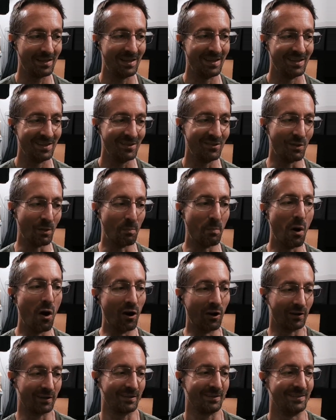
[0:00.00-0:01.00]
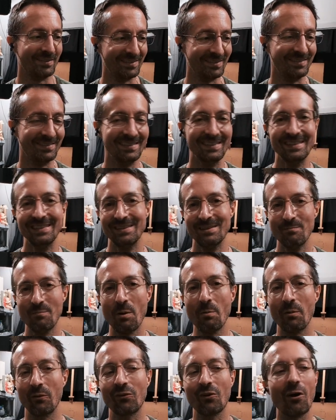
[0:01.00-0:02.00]
He's a punk.
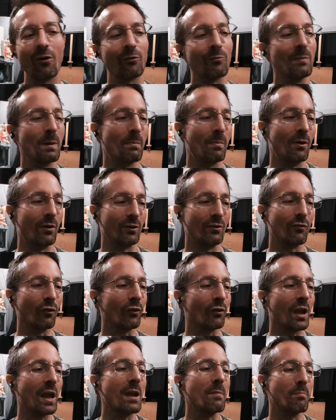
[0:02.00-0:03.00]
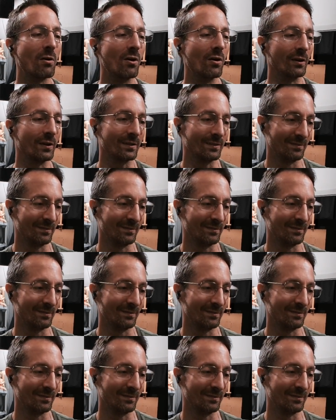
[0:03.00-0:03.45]
Bobos calls me a punk. He's like, hey, punk.